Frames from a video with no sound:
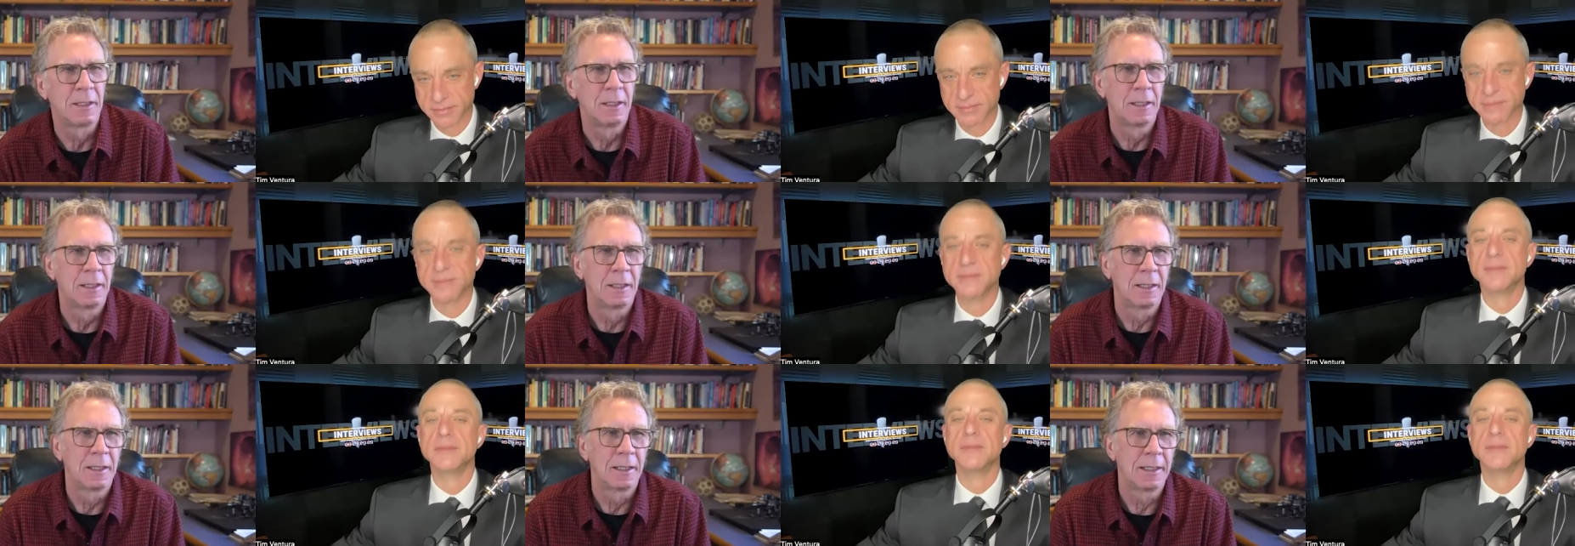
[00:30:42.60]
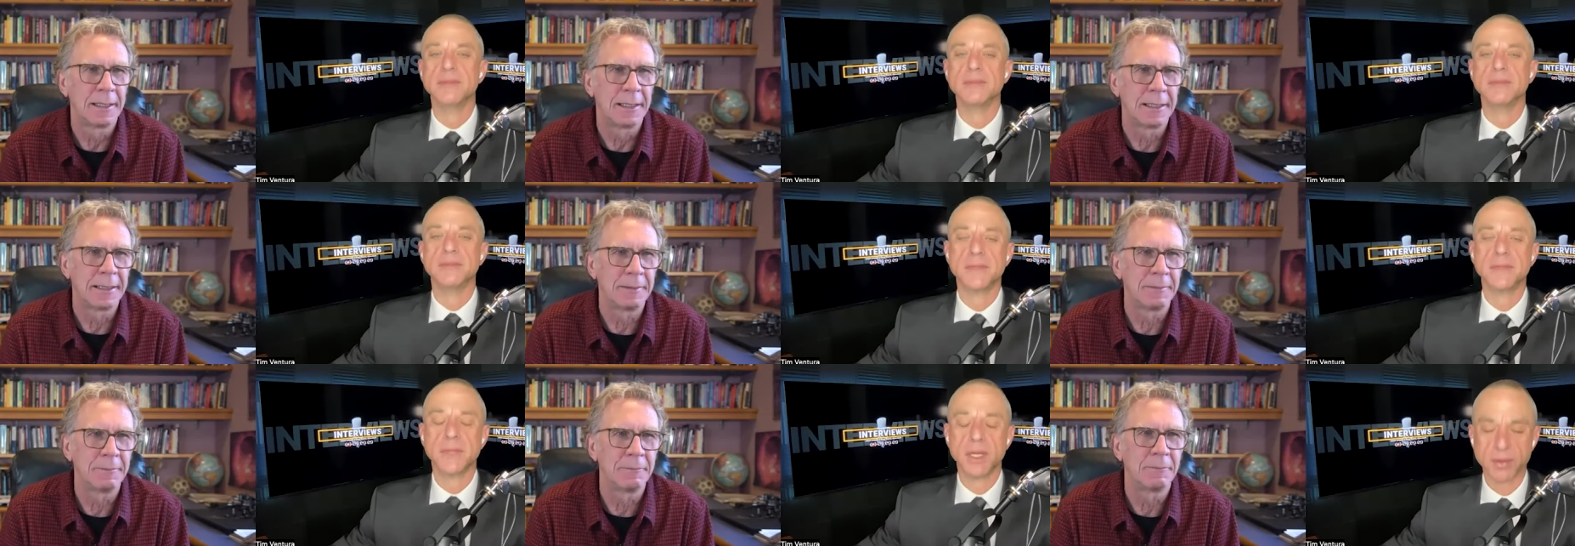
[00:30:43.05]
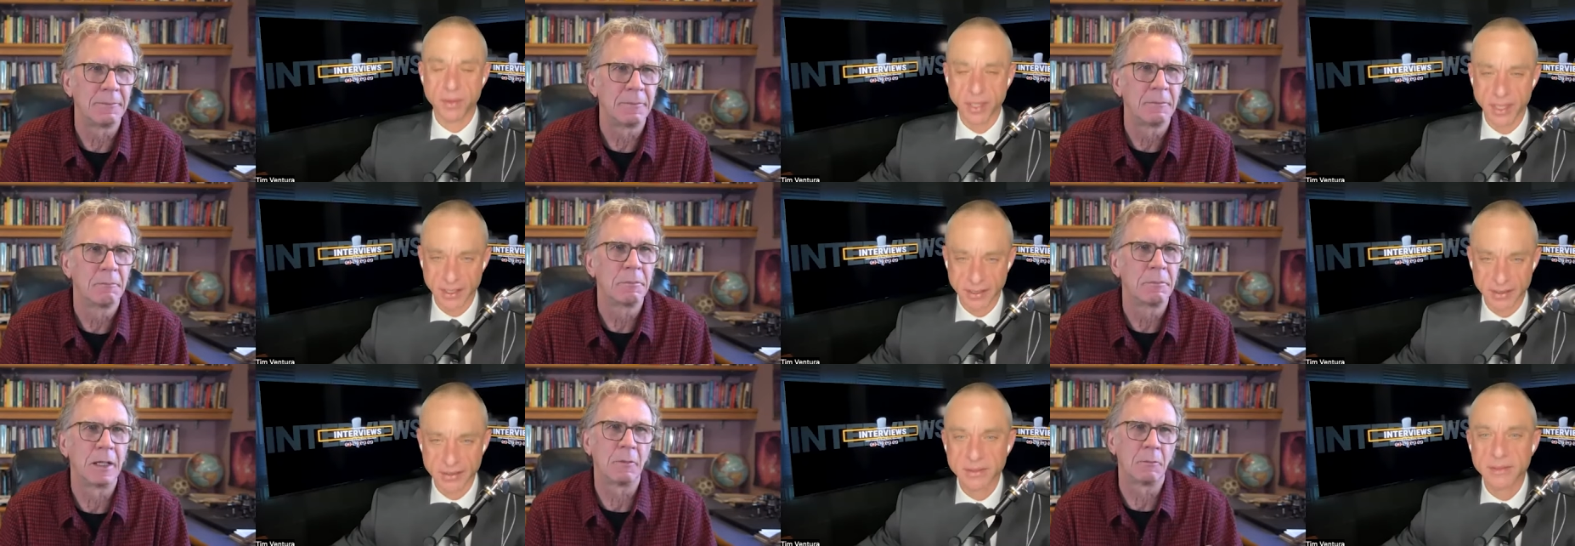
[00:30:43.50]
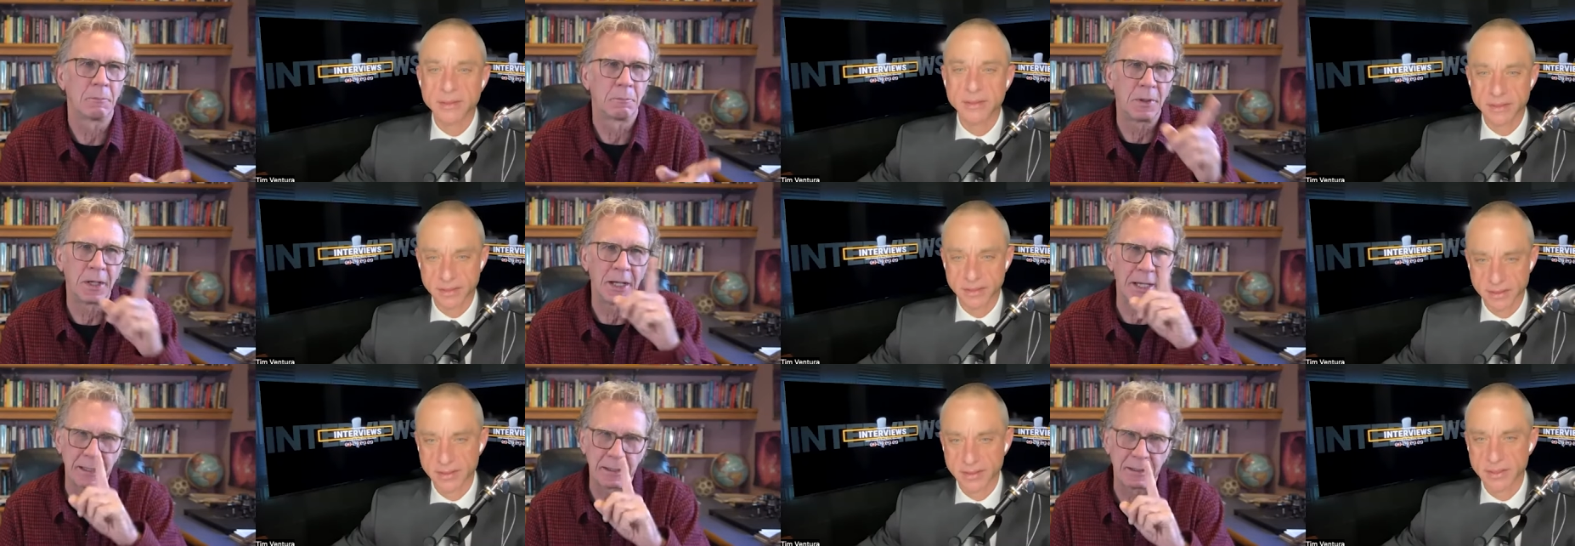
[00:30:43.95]
Speaker 1: mm, okay um, but
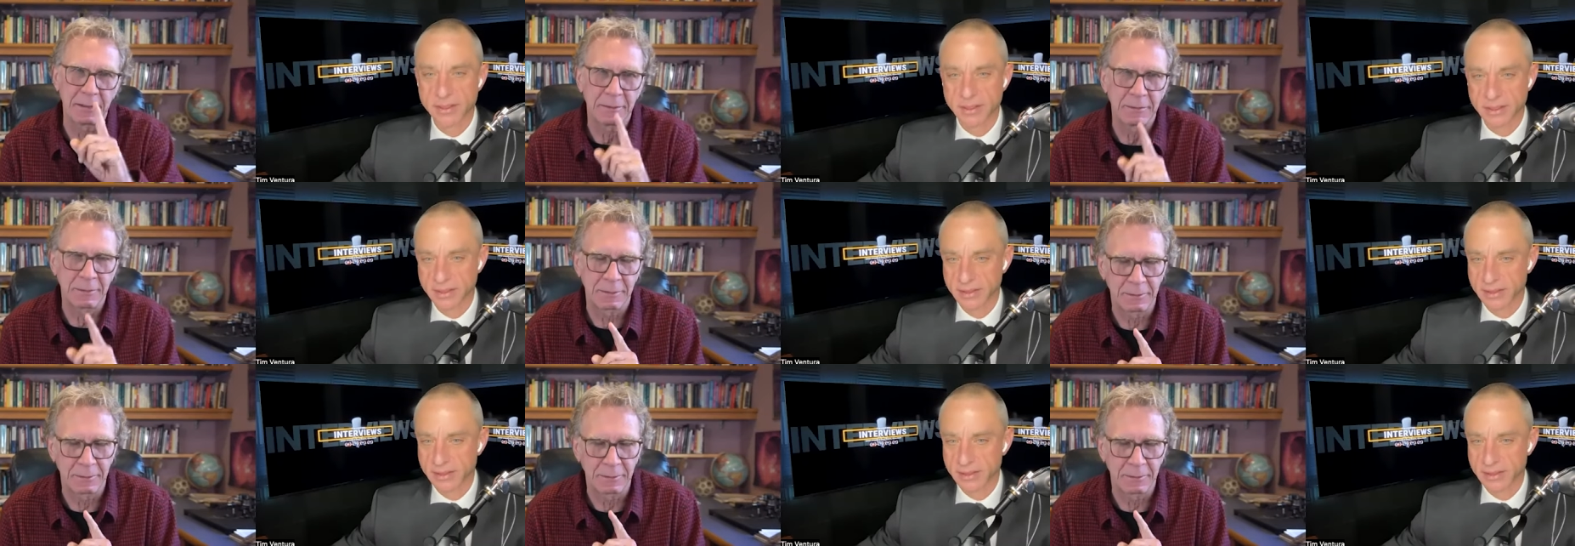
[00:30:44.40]
but